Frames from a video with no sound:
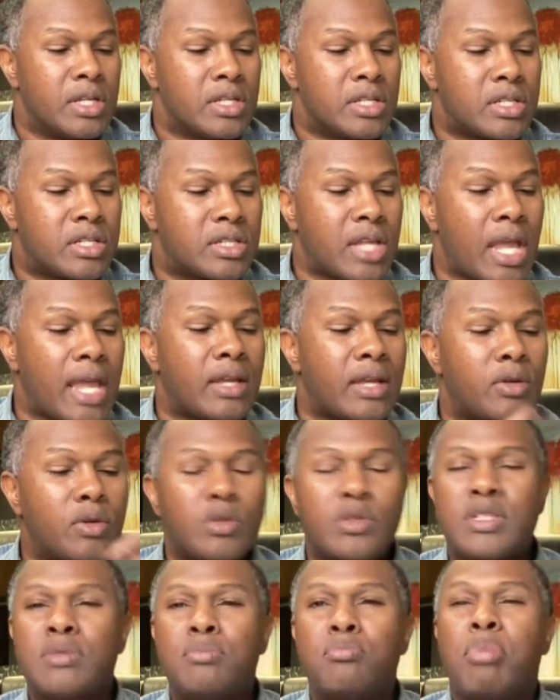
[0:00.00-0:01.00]

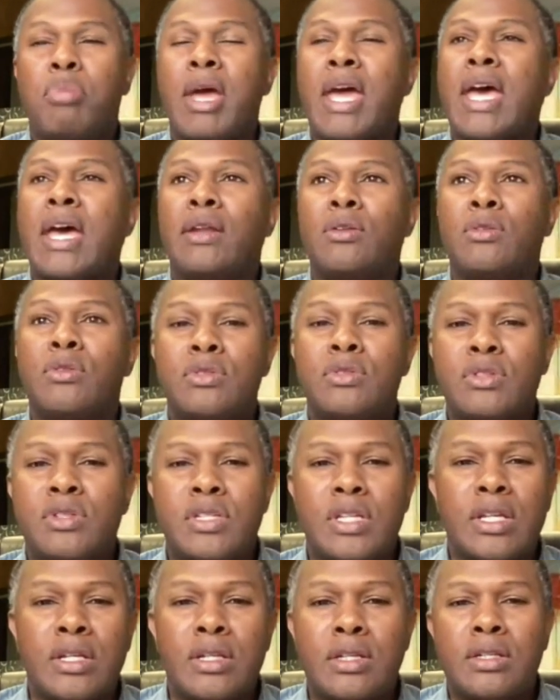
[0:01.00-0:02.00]
cycles and
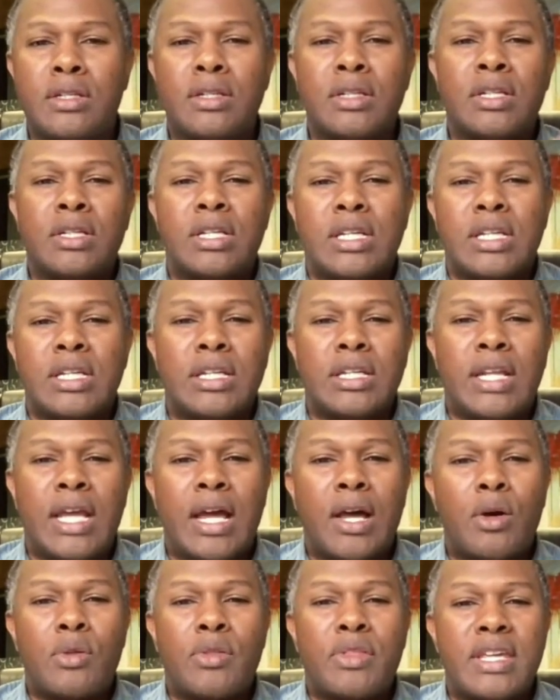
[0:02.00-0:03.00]
patterns and
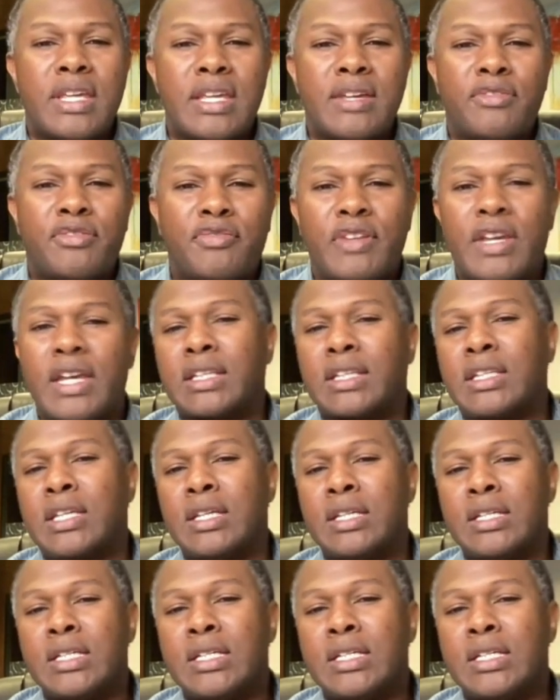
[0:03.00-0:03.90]
how they affect